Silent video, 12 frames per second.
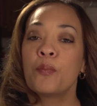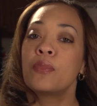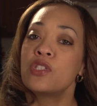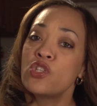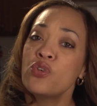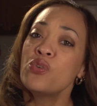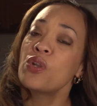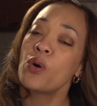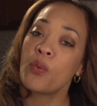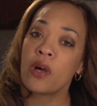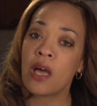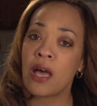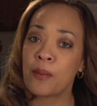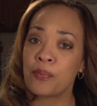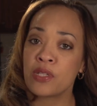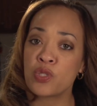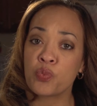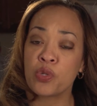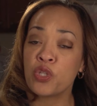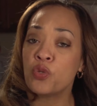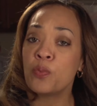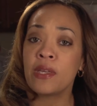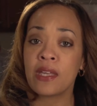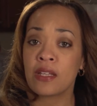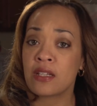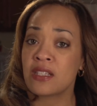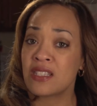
But do you know what happens when you begin to